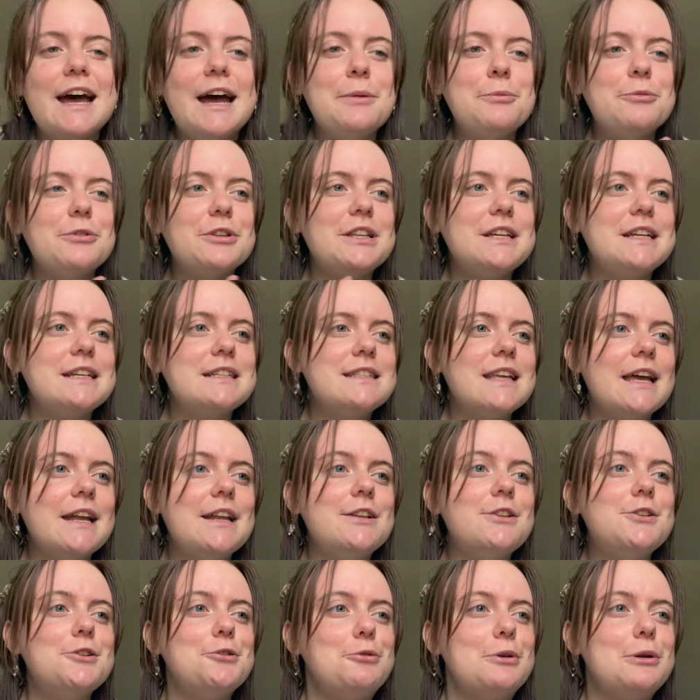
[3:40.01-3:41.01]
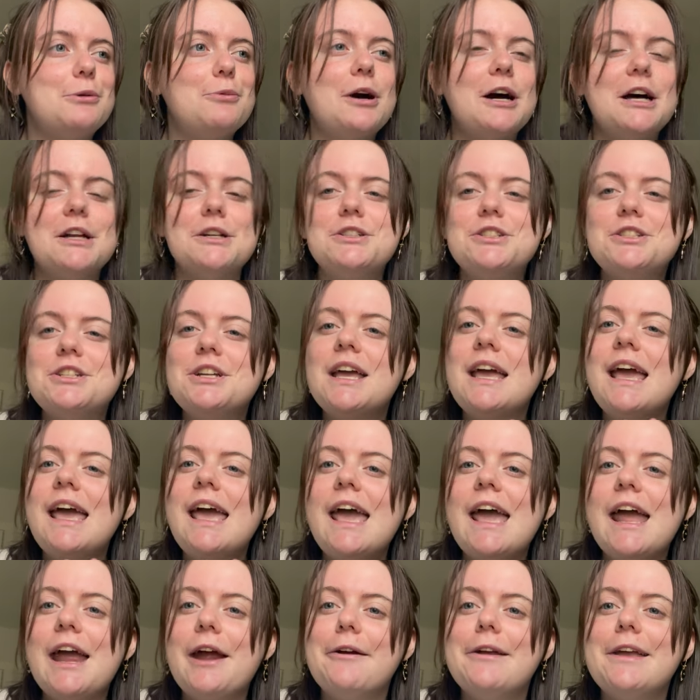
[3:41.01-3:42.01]
I'm really excited to rewatch
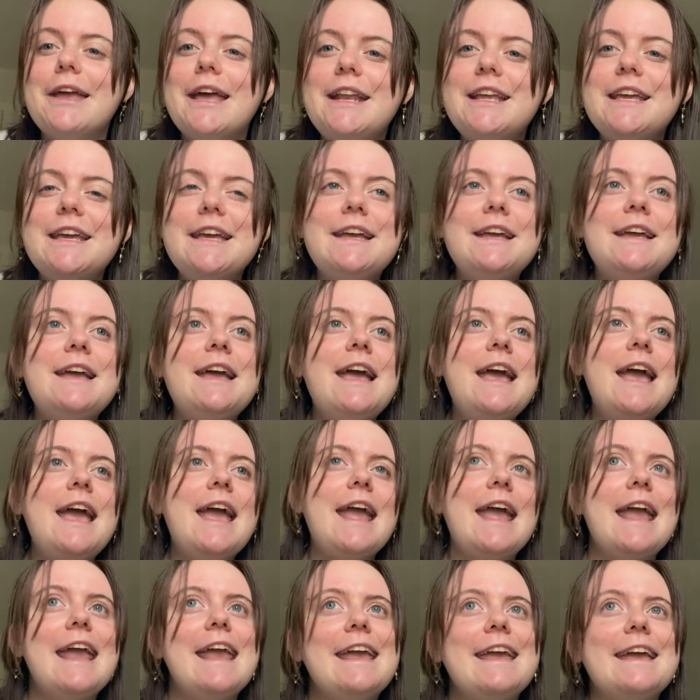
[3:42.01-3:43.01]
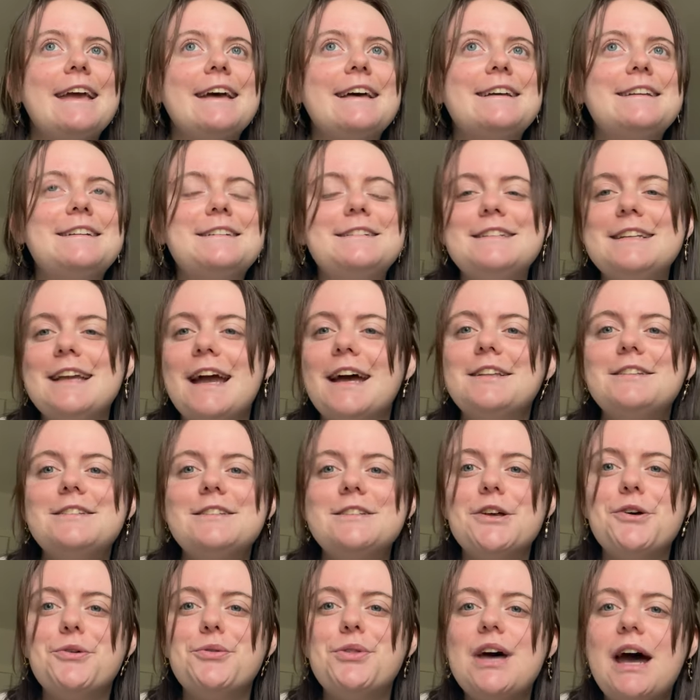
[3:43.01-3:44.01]
Arrietty, and yeah,
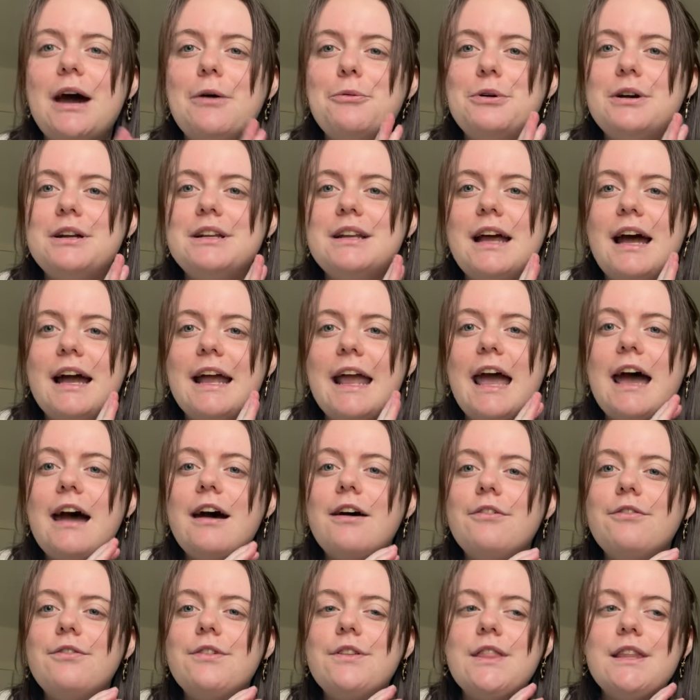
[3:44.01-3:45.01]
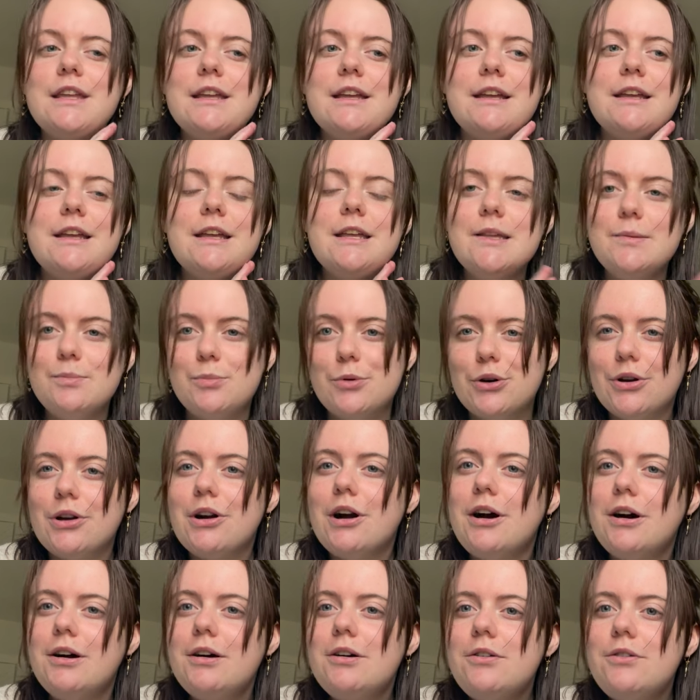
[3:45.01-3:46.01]
so that one I have the
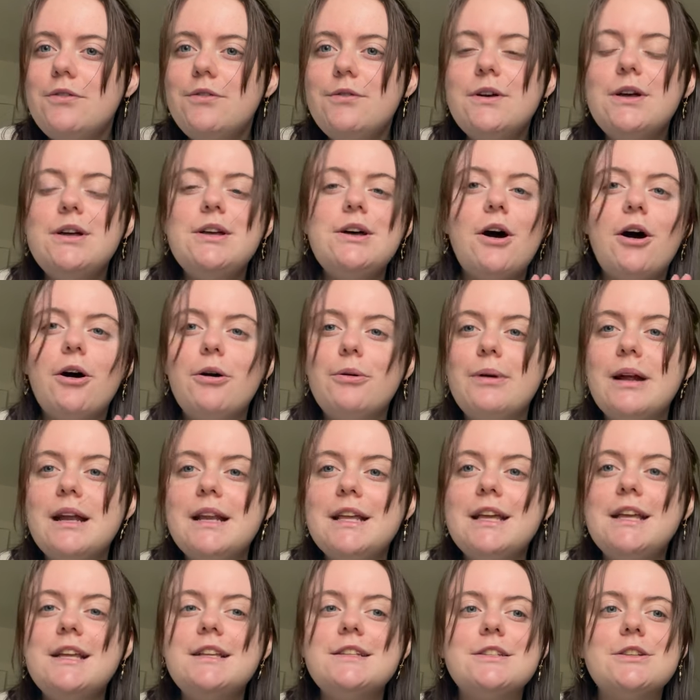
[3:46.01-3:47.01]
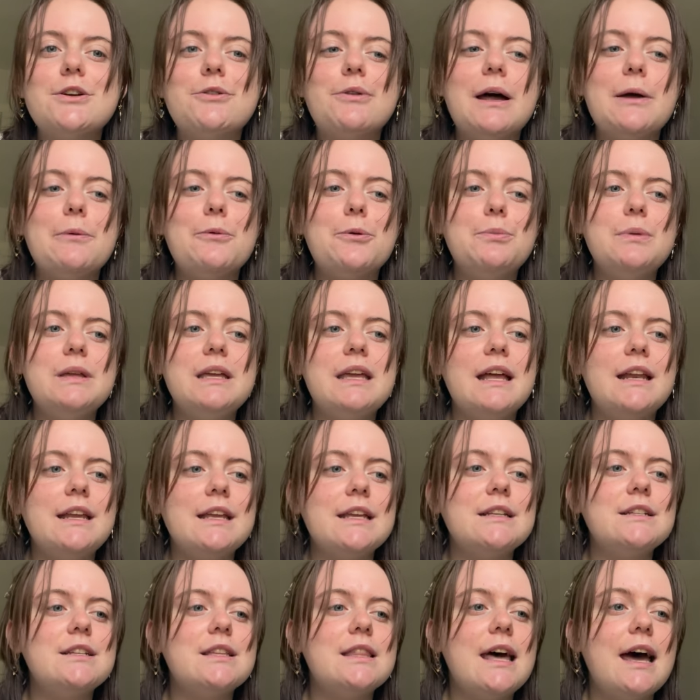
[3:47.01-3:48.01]
ebook of already, so I will be
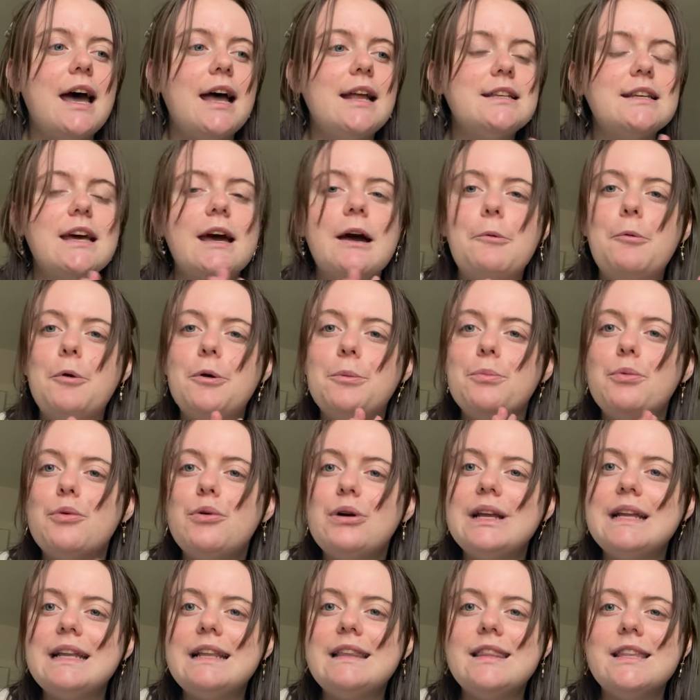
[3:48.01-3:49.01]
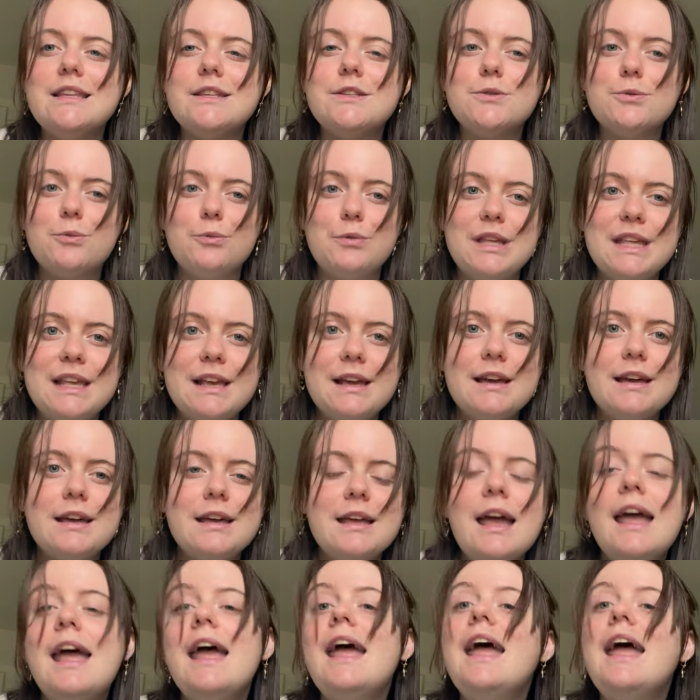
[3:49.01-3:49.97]
getting into that at one point this week.